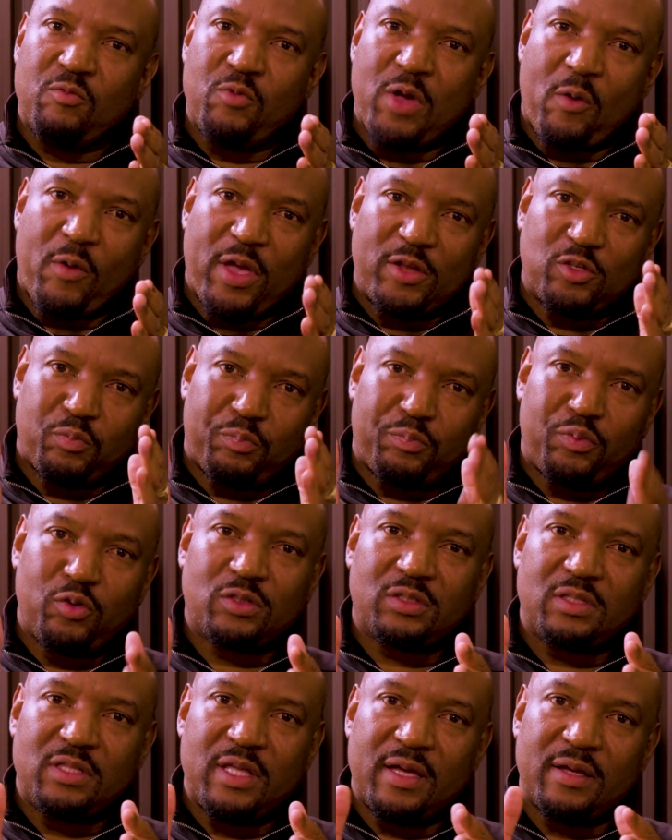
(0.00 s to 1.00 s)
going to
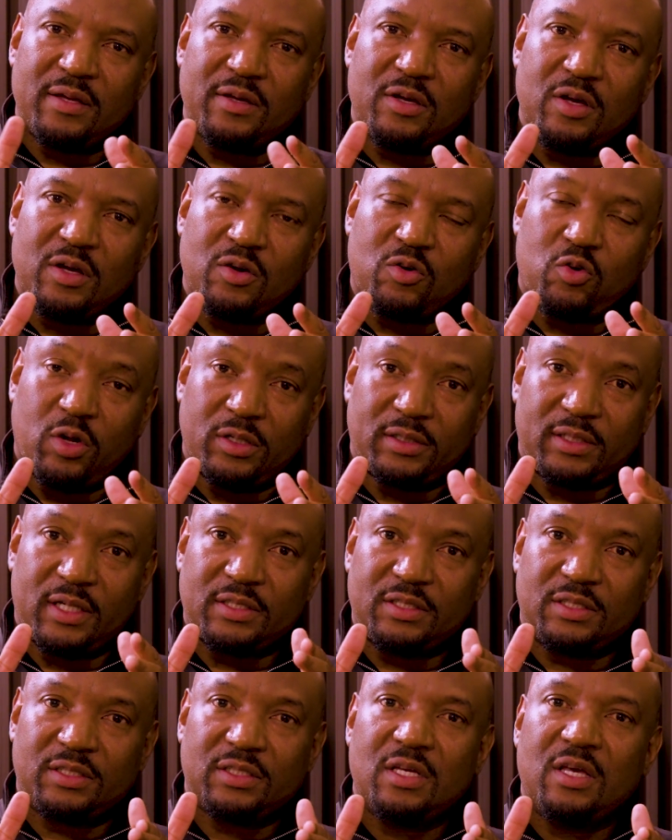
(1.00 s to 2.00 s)
put the
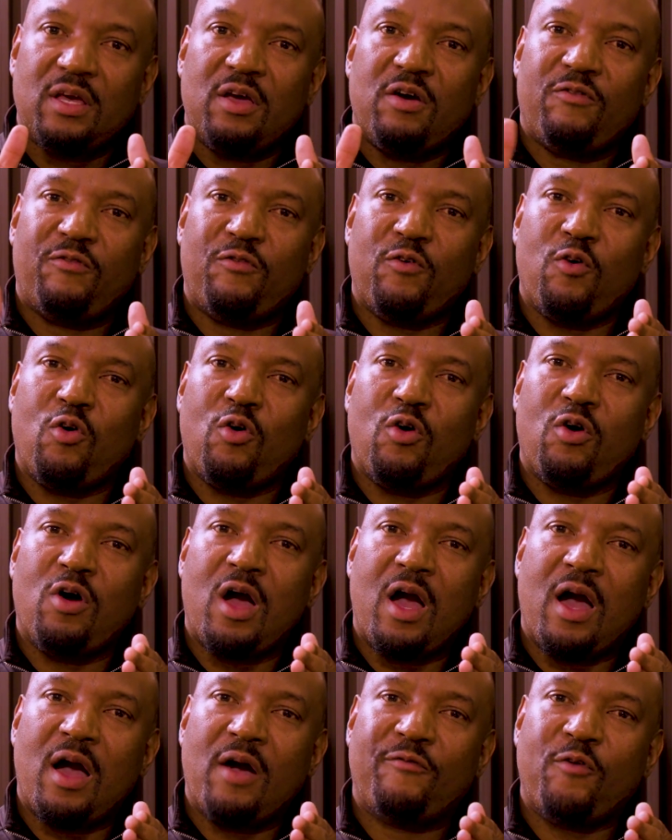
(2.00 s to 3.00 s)
contacts
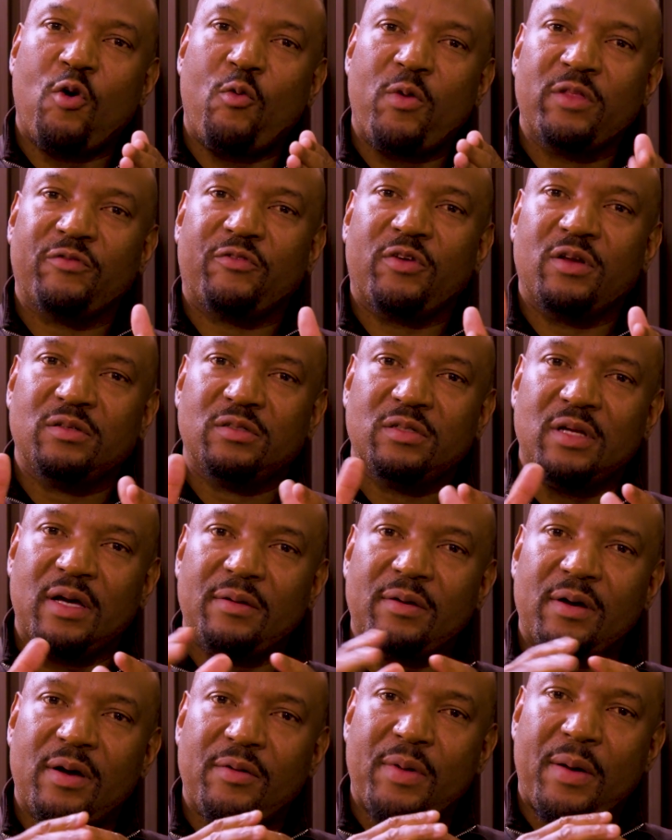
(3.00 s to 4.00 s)
for
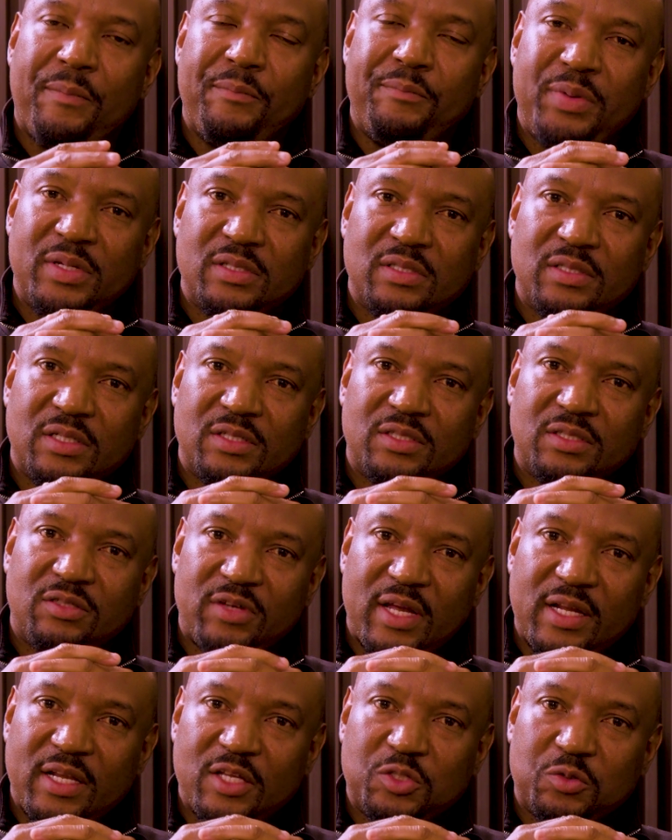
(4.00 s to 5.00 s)
Winfred Business
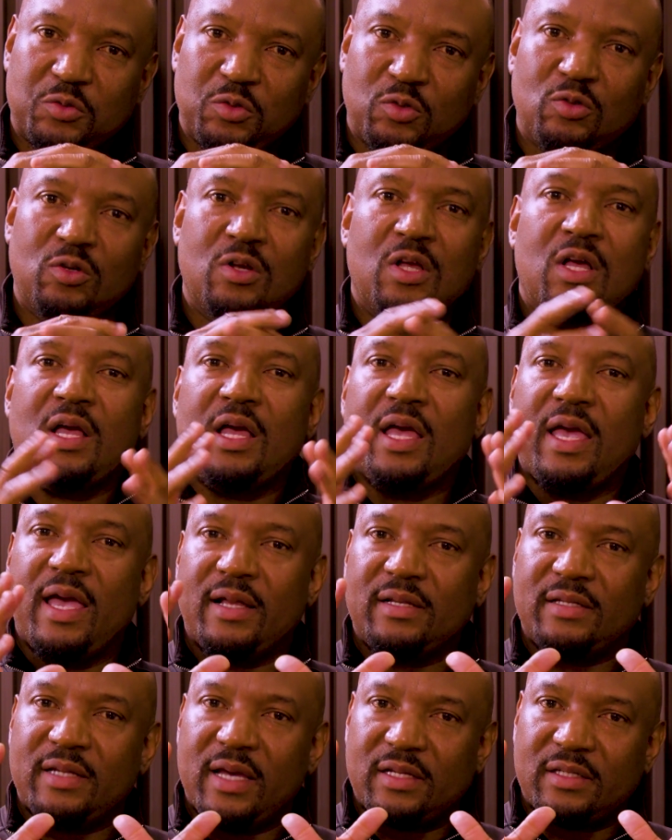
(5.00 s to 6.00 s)
Training School,
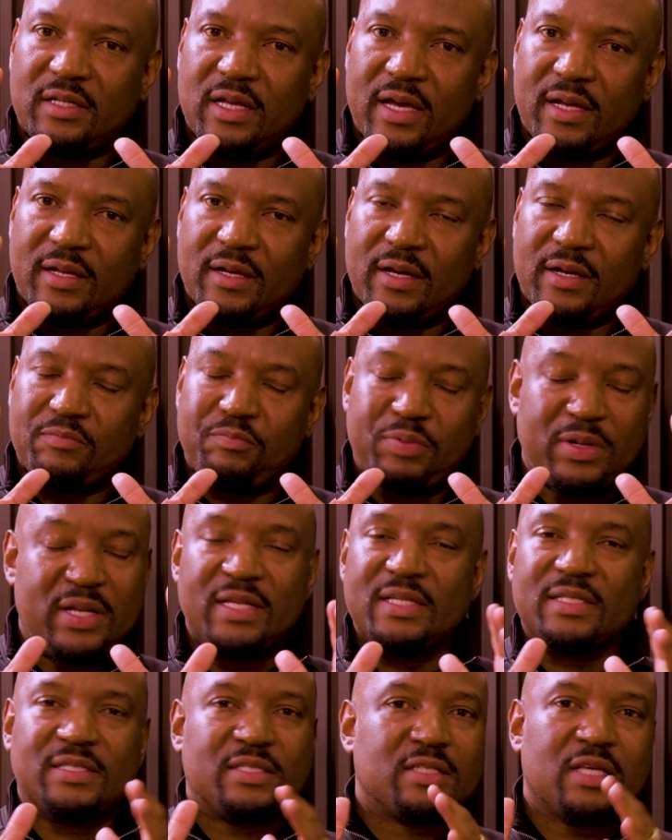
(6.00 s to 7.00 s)
and
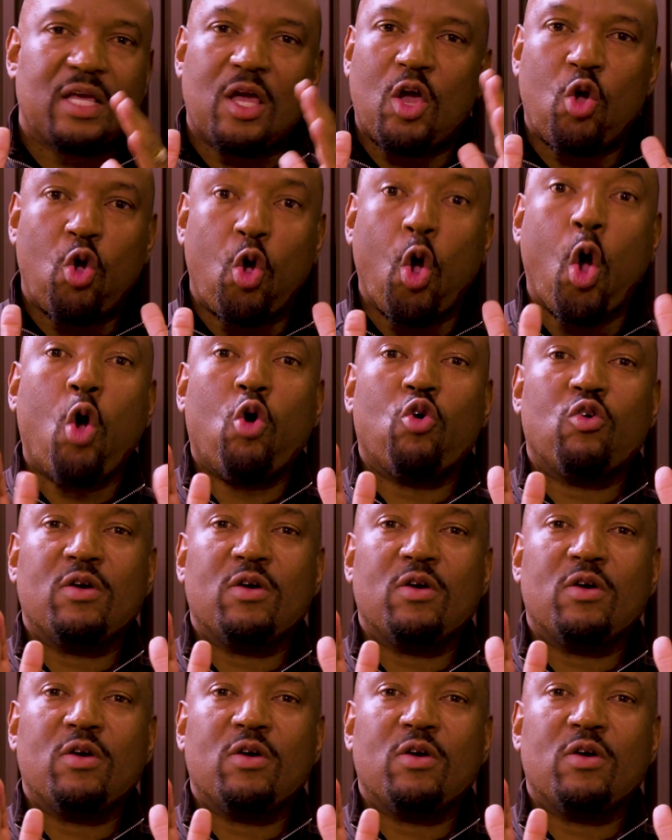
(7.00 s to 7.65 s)
please go.